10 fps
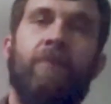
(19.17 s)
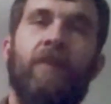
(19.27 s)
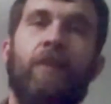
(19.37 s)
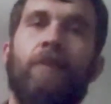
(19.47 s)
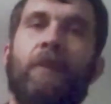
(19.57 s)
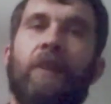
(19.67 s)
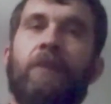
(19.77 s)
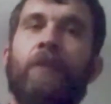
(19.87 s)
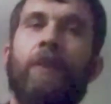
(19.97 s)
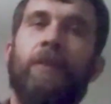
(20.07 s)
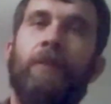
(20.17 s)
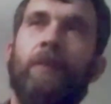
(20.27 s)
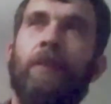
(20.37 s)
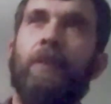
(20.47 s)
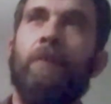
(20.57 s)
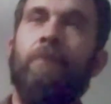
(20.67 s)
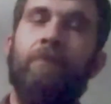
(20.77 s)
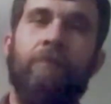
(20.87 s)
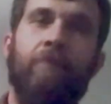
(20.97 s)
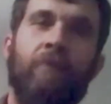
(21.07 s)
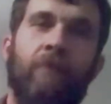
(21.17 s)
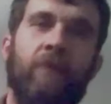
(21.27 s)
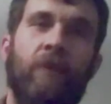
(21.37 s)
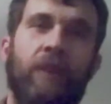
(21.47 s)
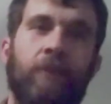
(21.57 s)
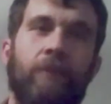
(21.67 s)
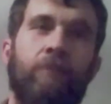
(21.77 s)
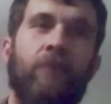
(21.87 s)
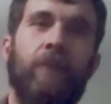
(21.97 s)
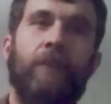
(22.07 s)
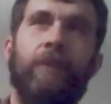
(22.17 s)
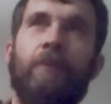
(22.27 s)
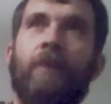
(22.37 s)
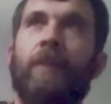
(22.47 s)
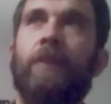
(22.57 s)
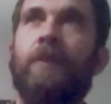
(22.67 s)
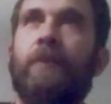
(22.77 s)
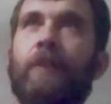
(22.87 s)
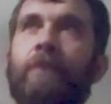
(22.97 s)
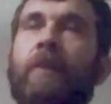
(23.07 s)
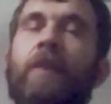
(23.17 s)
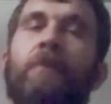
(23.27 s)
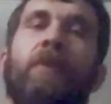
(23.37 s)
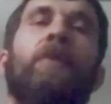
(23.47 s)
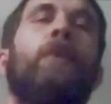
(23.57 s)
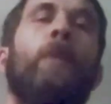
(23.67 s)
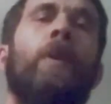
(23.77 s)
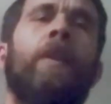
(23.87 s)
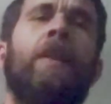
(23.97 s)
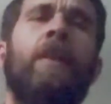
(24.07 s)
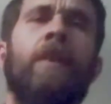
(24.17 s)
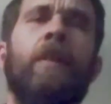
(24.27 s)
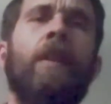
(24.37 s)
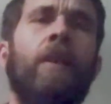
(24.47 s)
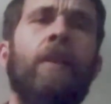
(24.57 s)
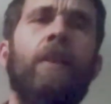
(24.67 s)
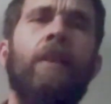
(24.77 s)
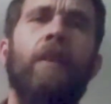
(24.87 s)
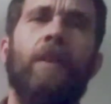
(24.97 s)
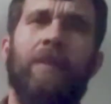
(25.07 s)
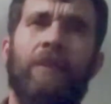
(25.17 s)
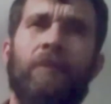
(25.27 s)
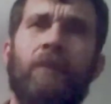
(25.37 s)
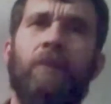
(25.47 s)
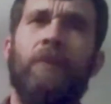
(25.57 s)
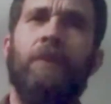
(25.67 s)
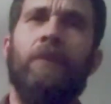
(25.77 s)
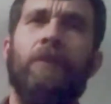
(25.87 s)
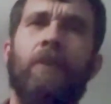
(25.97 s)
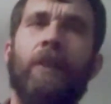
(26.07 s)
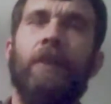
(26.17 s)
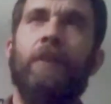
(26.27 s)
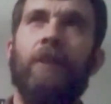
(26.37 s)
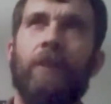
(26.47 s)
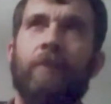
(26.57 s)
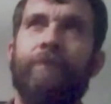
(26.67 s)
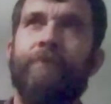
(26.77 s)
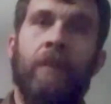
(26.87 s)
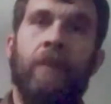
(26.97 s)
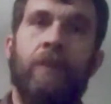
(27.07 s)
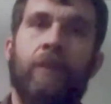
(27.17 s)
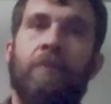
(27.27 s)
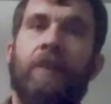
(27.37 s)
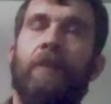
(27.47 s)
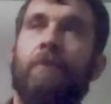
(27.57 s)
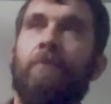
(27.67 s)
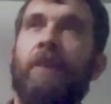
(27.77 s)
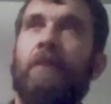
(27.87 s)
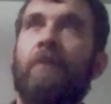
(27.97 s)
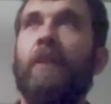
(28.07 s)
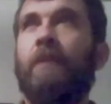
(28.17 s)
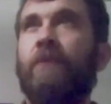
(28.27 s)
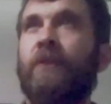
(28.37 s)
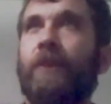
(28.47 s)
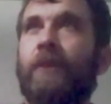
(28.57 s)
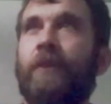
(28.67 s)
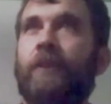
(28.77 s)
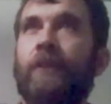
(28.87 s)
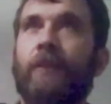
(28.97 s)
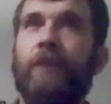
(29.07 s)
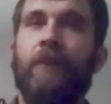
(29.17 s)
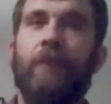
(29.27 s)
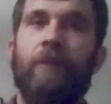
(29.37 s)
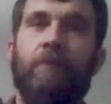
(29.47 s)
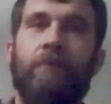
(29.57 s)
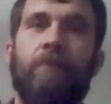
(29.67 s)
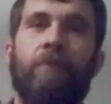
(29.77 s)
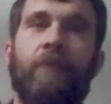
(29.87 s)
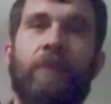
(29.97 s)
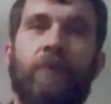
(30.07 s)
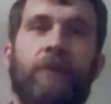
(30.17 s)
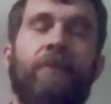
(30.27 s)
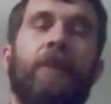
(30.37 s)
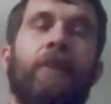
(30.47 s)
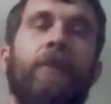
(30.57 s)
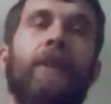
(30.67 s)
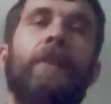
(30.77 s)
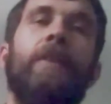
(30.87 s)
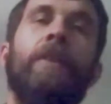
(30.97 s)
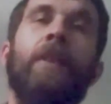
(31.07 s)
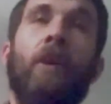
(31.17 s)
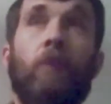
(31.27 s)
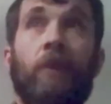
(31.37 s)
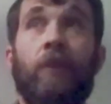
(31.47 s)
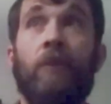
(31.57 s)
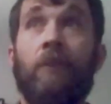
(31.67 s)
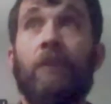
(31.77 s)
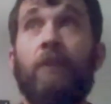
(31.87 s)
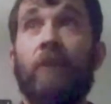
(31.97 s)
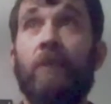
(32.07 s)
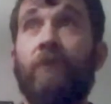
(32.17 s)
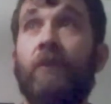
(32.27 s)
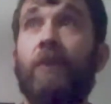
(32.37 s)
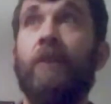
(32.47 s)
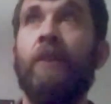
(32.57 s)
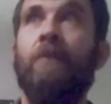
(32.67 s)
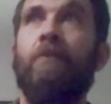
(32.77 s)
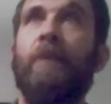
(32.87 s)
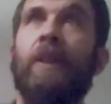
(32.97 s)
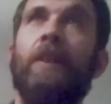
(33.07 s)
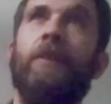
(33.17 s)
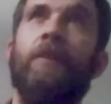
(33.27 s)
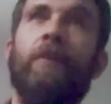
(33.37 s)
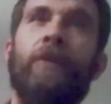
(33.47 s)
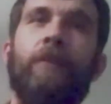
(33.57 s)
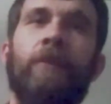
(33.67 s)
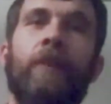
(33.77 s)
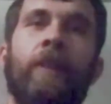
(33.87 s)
this is my introduction to the why I switched from boiled linseed to raw linseed oil, number 2. In this video I wanted to show you guys some my raw footage of my first video, and to show you some other footage of my linseed oil. So